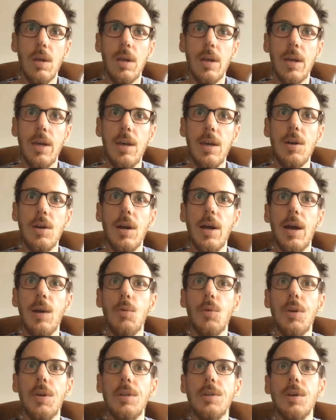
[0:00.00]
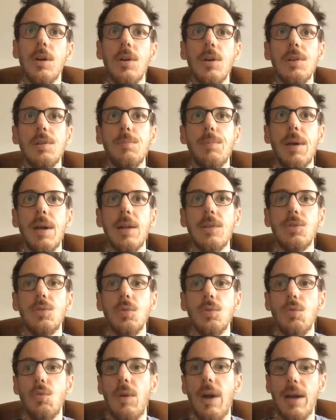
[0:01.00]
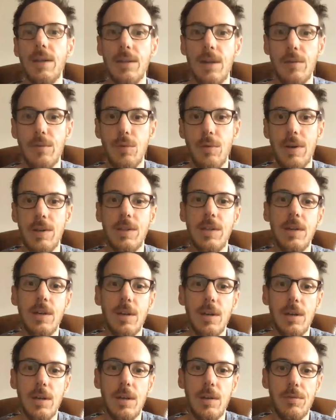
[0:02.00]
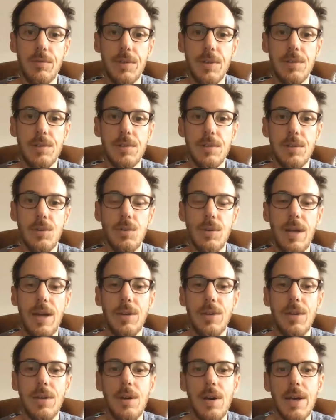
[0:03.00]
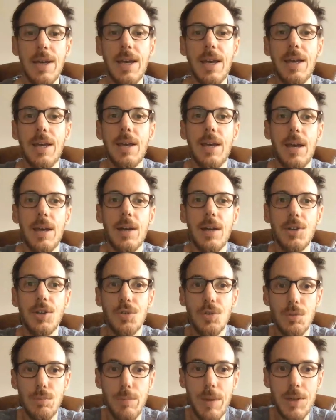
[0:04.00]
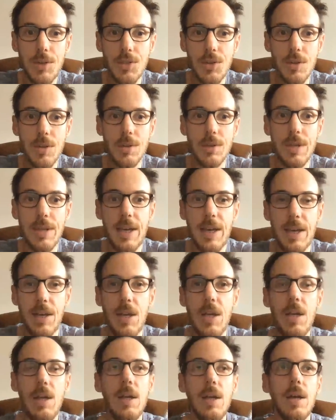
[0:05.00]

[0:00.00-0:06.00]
Here our guitar is panned to the right. I have no idea if this is a good idea. Again, I should mention it again.